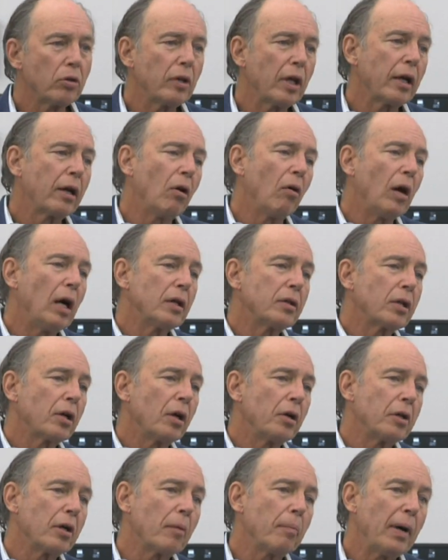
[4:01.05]
They go out there
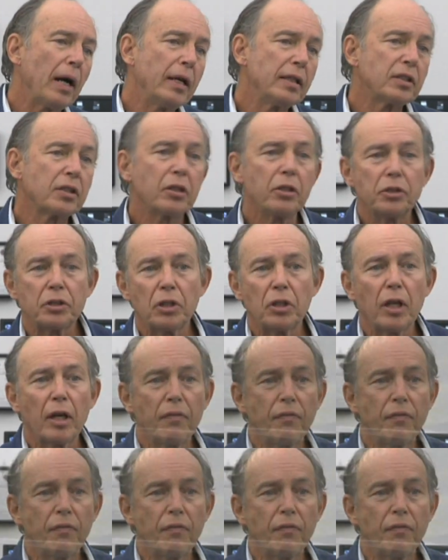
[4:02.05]
on their bicycles and they